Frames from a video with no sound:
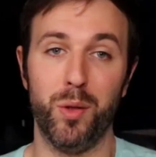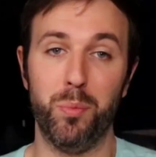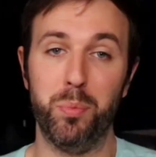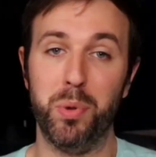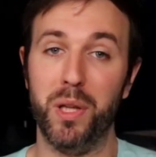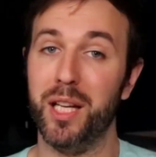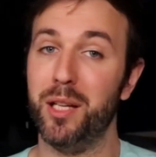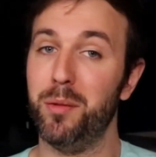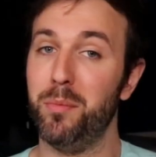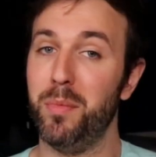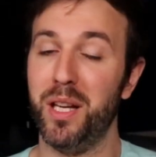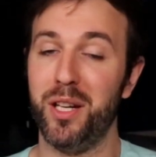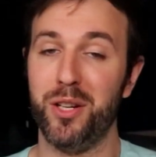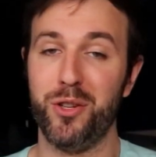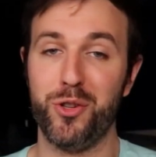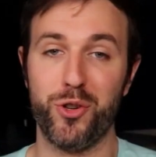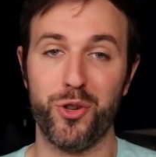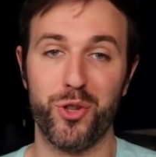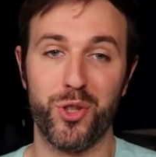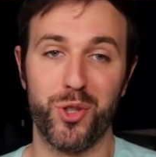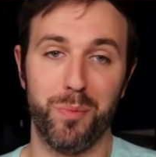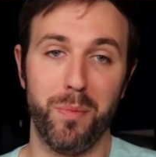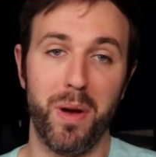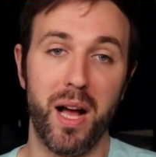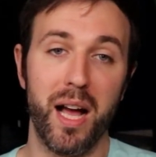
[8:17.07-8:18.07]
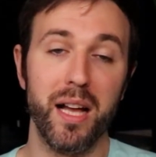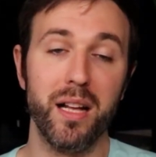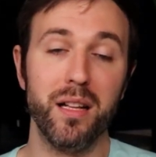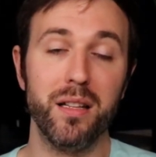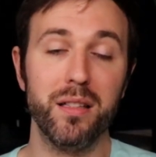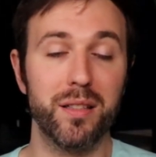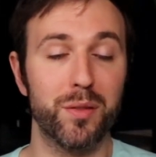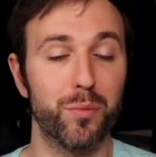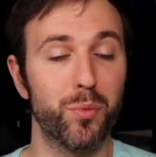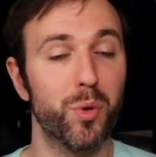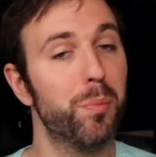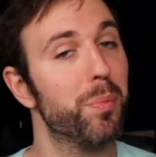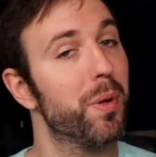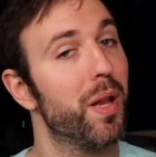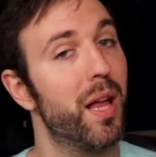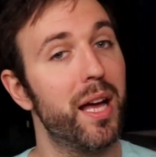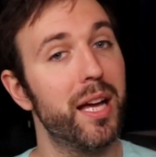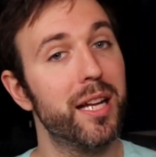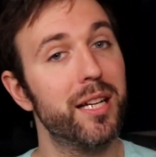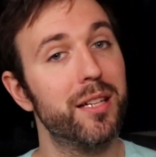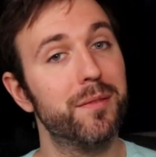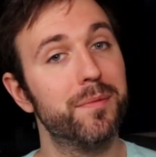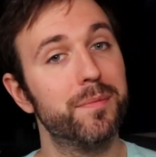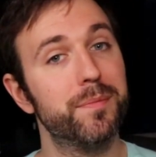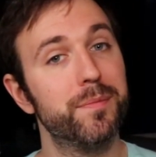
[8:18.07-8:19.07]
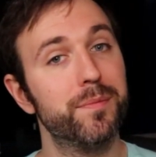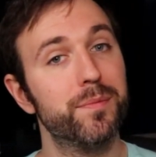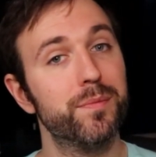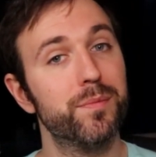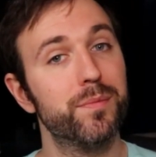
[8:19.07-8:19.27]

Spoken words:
The plant manager smiled and replied,